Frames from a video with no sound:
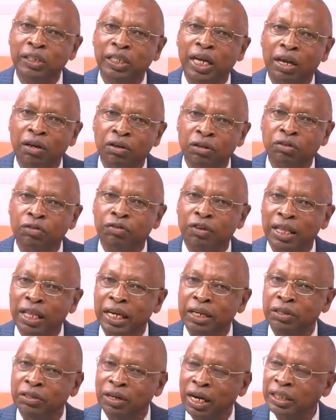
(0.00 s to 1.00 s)
there are a lot of
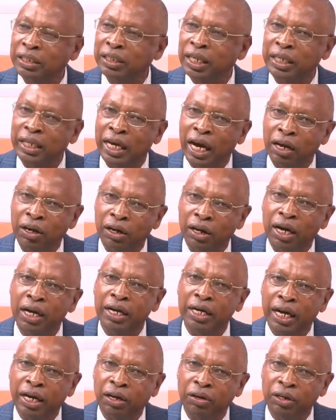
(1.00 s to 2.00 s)
other drugs that are
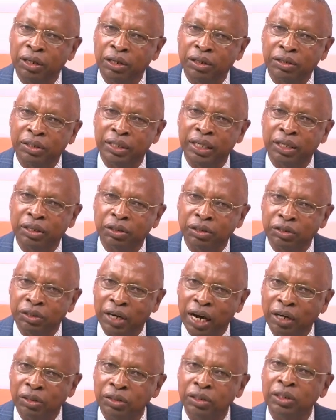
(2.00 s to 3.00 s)
undergoing clinical
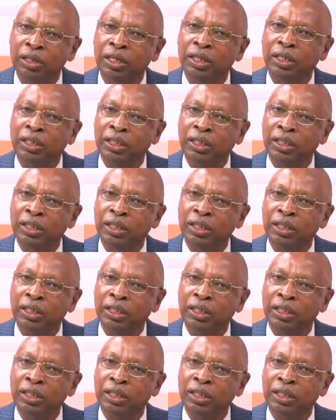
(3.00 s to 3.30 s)
trials.